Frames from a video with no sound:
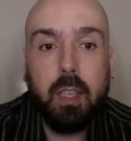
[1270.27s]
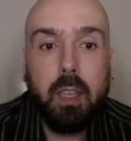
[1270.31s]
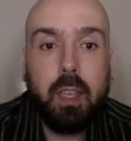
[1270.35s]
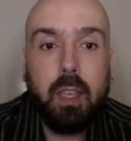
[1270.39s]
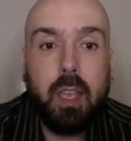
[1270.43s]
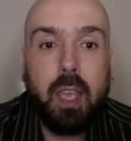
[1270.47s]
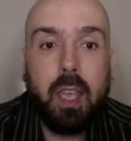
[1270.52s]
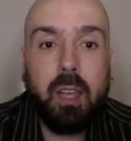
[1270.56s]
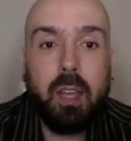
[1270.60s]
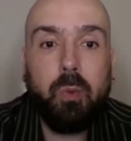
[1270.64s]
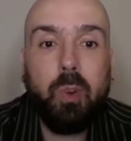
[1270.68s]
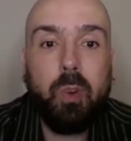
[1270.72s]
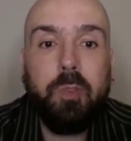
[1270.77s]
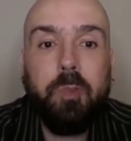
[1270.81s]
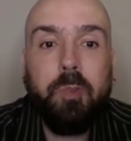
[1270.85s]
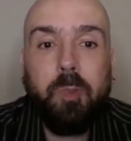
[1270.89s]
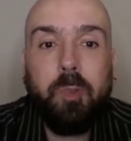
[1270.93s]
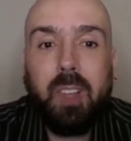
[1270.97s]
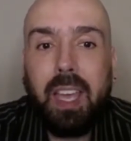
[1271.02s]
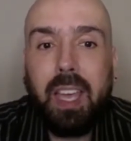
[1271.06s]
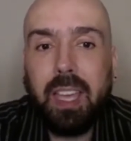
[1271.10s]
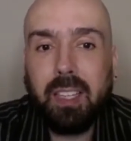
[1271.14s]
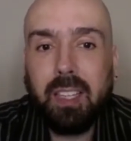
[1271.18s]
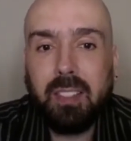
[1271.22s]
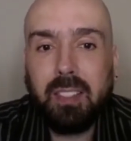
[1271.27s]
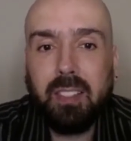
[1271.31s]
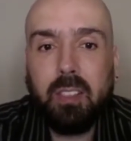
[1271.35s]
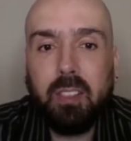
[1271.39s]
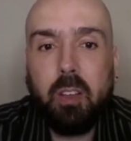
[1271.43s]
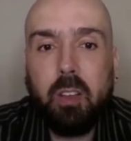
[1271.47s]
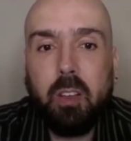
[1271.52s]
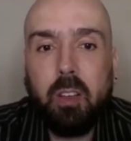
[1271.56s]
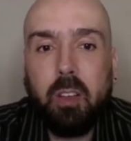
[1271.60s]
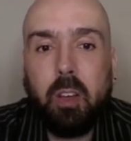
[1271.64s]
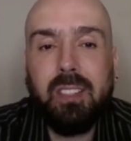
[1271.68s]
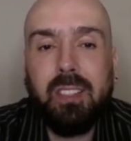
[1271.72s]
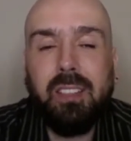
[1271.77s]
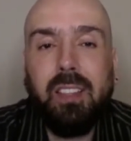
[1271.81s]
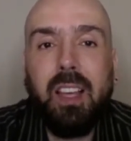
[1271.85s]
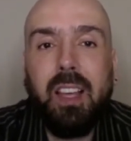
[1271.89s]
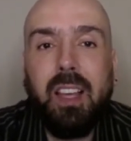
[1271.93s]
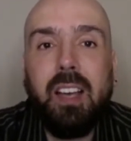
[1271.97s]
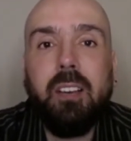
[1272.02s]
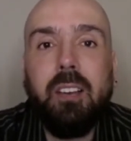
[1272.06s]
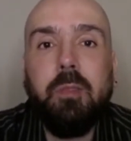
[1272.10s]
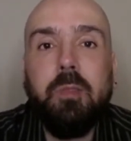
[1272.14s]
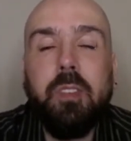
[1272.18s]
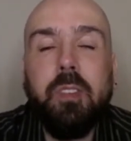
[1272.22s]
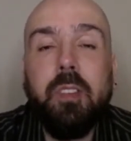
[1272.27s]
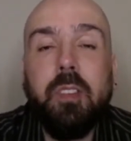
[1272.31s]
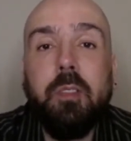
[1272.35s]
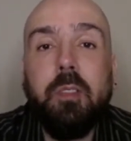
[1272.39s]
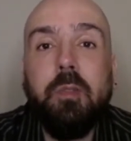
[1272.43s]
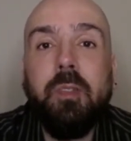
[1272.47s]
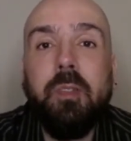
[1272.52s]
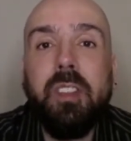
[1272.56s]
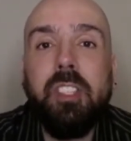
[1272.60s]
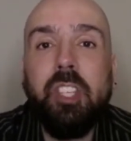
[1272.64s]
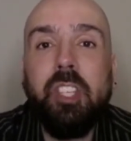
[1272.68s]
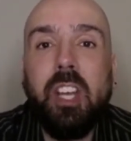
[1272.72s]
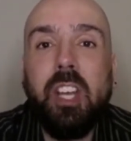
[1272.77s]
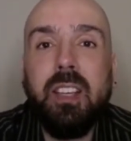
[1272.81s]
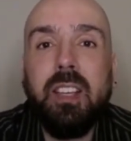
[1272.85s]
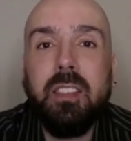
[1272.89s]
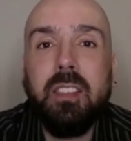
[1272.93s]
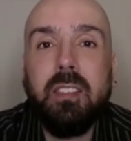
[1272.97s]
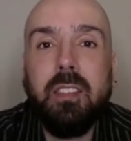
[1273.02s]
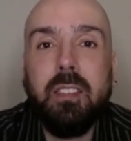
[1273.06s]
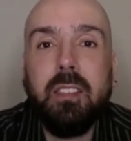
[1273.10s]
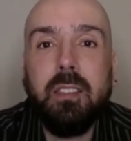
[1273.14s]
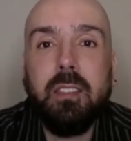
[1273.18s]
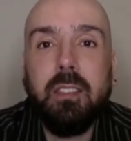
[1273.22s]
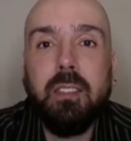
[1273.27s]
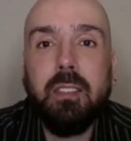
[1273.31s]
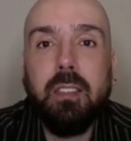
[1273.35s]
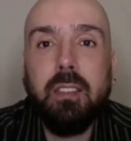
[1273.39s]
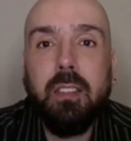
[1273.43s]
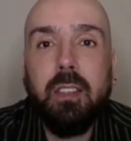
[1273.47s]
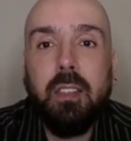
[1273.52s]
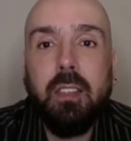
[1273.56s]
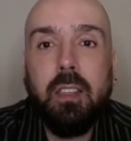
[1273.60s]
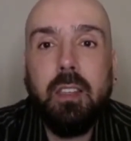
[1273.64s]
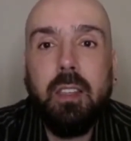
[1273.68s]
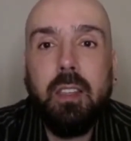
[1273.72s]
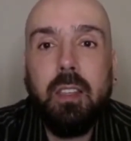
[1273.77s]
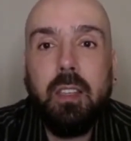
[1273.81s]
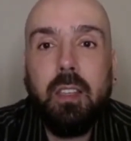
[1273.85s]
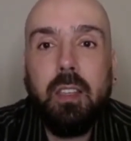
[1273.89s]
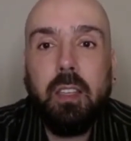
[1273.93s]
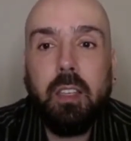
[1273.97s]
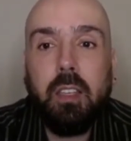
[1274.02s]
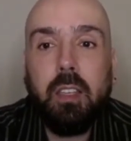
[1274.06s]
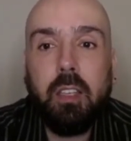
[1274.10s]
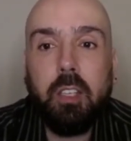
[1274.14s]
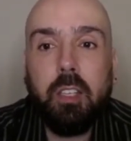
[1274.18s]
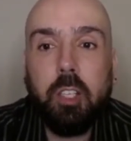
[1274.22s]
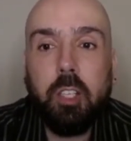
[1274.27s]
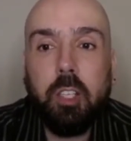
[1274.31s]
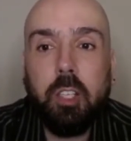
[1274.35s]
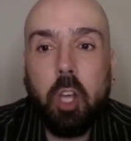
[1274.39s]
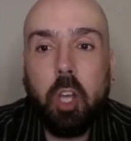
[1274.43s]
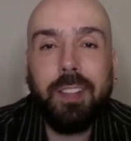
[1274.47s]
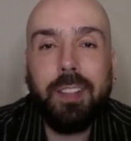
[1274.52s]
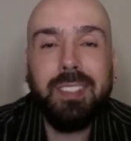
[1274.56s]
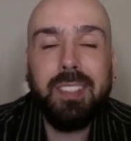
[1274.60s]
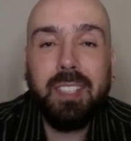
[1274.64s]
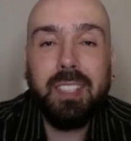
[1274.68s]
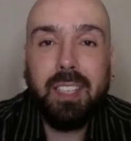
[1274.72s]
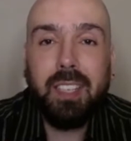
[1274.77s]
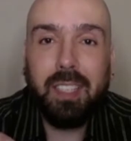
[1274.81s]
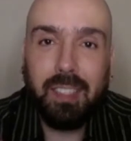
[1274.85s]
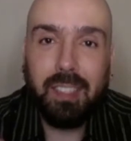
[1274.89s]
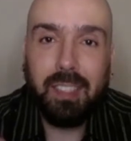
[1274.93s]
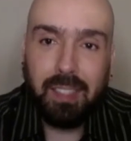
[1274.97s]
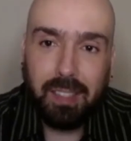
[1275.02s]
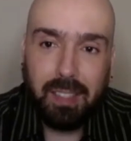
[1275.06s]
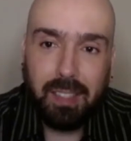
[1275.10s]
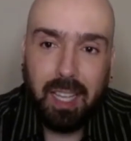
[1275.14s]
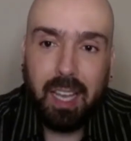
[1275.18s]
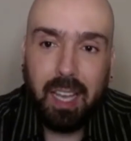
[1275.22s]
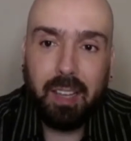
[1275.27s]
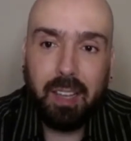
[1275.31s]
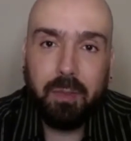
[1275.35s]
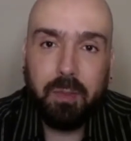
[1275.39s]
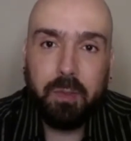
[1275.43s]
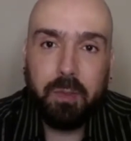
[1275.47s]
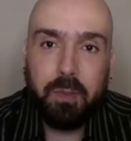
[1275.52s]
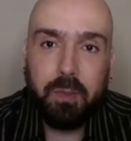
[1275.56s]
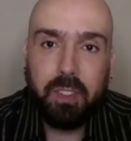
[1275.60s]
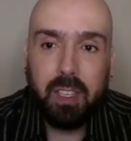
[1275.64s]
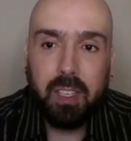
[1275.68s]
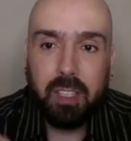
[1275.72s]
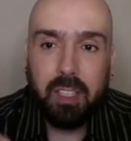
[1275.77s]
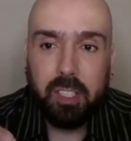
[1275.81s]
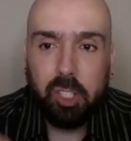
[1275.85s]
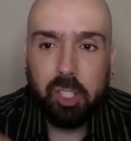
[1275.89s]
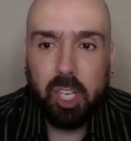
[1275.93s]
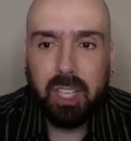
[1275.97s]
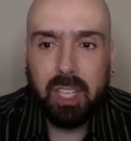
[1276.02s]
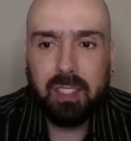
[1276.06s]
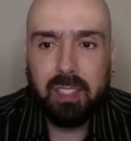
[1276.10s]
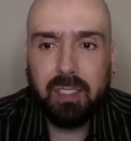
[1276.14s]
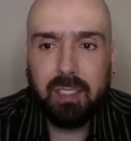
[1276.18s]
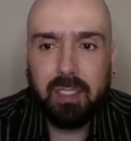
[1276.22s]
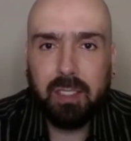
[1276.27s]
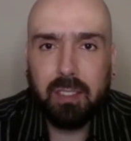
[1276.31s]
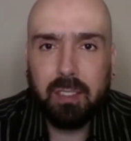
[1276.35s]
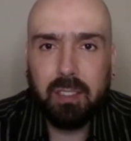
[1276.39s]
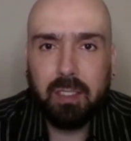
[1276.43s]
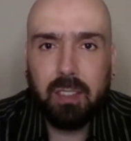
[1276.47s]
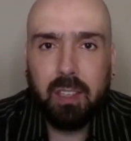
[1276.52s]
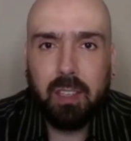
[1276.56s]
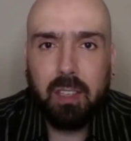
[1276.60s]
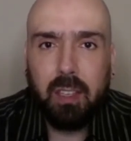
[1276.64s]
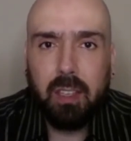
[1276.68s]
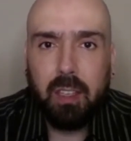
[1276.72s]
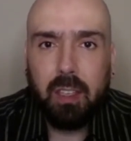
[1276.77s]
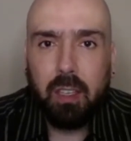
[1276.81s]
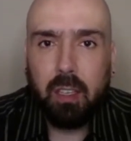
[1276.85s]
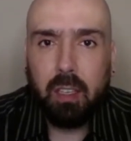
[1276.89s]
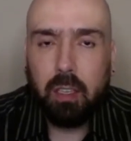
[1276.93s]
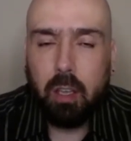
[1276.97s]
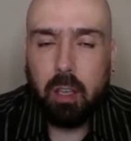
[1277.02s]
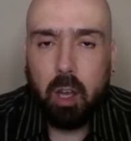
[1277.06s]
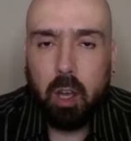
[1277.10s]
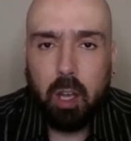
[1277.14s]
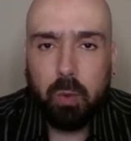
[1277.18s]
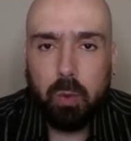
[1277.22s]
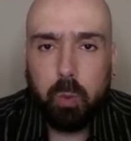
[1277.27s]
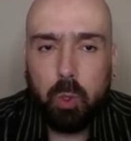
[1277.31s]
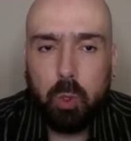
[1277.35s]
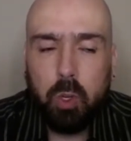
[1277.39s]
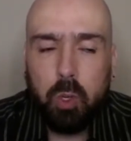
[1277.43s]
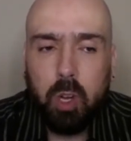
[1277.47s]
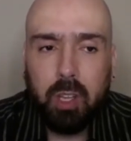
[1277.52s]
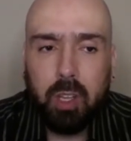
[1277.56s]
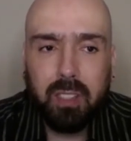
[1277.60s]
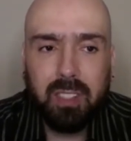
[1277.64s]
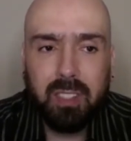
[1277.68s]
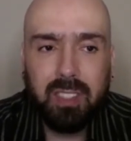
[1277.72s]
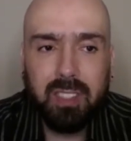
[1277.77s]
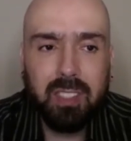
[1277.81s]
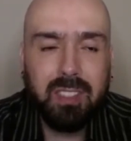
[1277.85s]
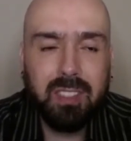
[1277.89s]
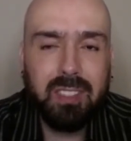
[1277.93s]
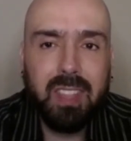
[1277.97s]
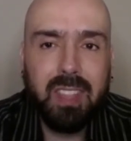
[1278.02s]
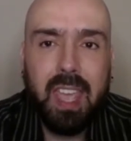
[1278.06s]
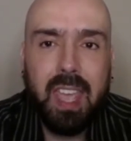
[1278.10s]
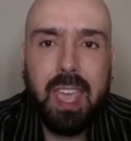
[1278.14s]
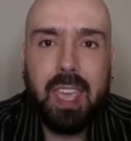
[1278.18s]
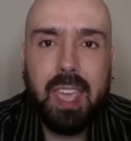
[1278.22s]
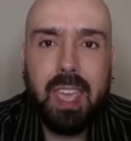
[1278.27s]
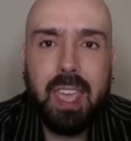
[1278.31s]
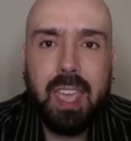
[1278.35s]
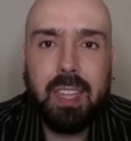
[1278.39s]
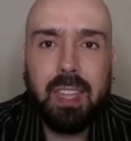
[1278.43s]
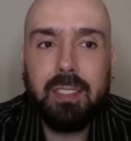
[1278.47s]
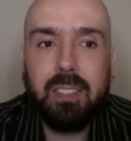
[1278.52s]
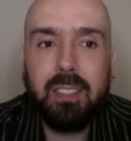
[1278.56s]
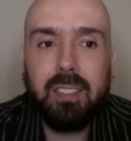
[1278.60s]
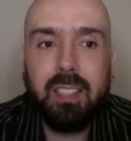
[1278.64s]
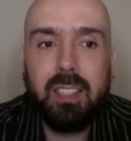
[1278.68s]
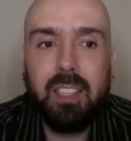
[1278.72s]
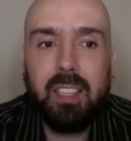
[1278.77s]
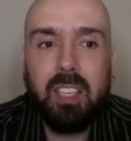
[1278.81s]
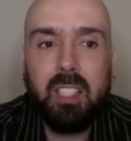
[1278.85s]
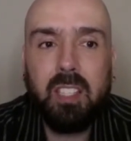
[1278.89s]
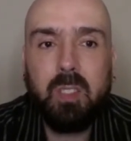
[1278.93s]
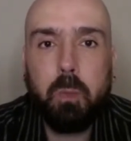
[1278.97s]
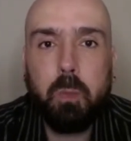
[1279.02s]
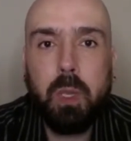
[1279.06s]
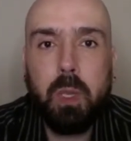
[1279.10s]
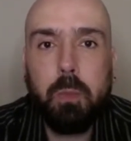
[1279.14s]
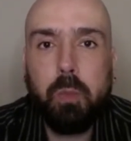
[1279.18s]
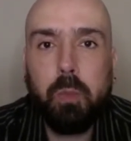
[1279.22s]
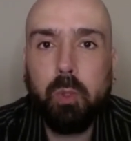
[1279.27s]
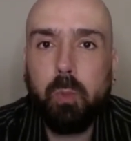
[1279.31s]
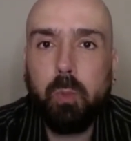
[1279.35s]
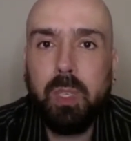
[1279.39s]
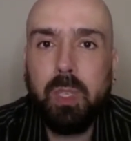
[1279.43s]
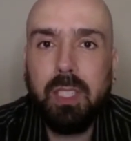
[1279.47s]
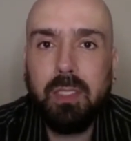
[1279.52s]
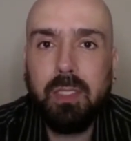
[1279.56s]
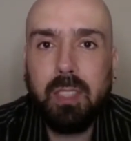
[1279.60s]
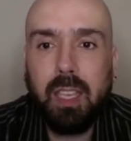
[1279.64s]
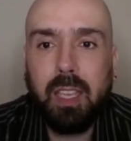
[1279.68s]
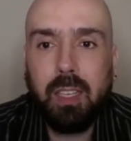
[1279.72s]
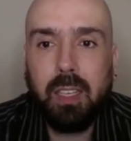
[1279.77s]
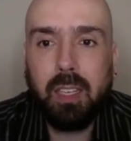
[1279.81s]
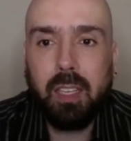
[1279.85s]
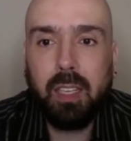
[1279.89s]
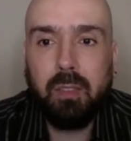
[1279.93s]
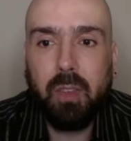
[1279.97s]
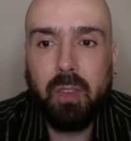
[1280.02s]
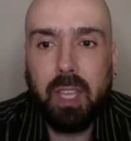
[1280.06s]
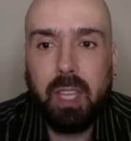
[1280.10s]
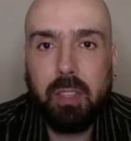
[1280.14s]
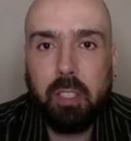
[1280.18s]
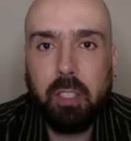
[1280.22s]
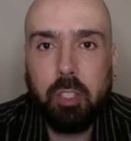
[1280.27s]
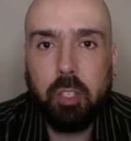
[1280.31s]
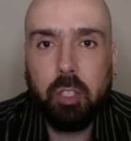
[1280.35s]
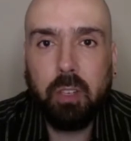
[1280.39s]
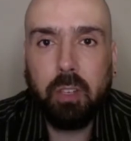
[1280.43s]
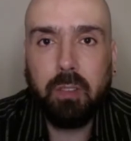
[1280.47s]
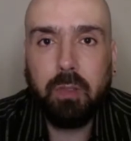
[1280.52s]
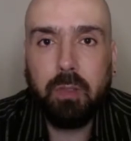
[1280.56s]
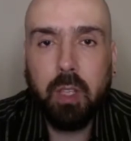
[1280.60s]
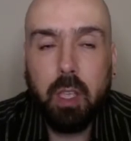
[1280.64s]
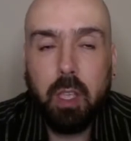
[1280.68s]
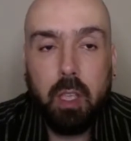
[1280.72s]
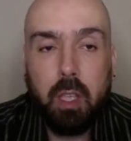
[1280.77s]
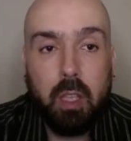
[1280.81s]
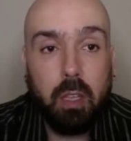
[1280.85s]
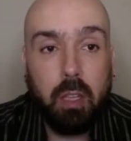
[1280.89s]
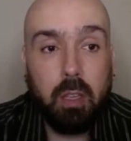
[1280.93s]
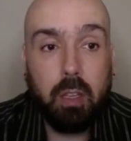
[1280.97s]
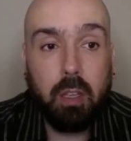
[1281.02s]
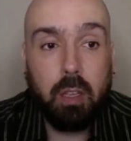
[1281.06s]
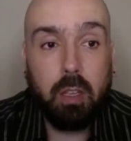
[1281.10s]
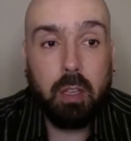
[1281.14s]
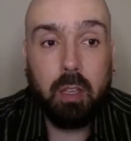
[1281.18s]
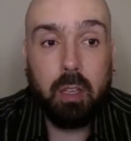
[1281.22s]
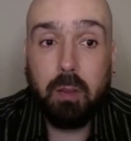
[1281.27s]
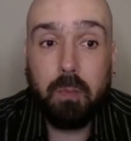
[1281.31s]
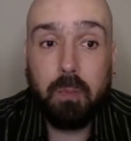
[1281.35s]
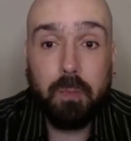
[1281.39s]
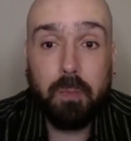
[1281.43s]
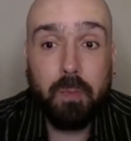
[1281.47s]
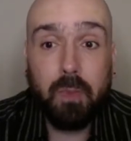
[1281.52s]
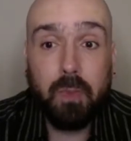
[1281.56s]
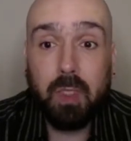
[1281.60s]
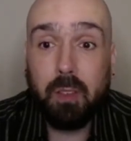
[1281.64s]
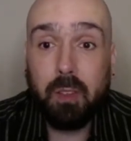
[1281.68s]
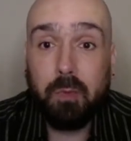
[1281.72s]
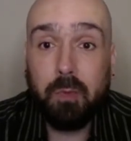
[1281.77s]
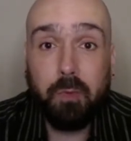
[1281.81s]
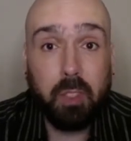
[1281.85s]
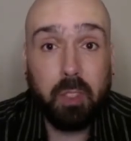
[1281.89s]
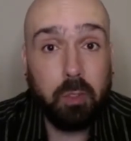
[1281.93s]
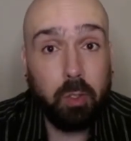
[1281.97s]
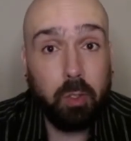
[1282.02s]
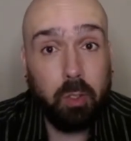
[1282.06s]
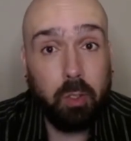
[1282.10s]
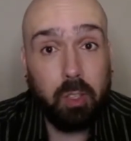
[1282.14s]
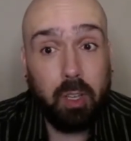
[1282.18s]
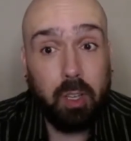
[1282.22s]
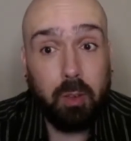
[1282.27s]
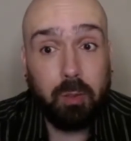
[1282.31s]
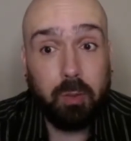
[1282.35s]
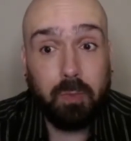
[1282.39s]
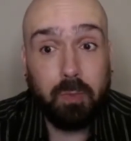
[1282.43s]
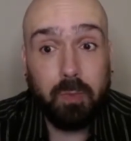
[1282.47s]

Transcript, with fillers: And reflects God's love for justice. God loves justice. God will not stand and see his people being taken advantage of for too long.